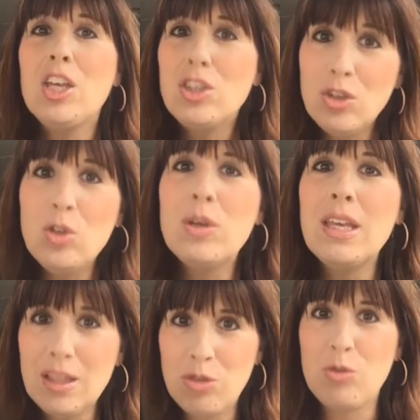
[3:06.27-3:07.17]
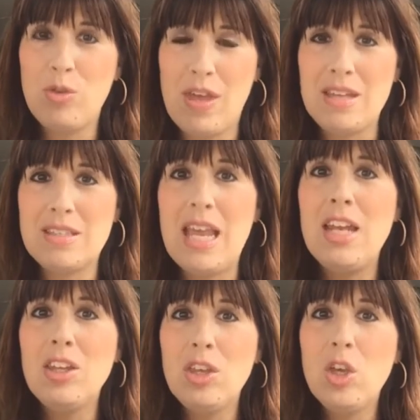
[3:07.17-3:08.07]
you can get through this
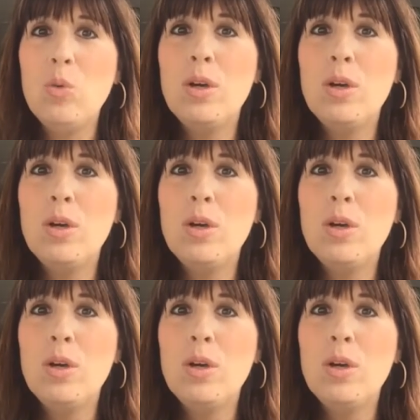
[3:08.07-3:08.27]
and you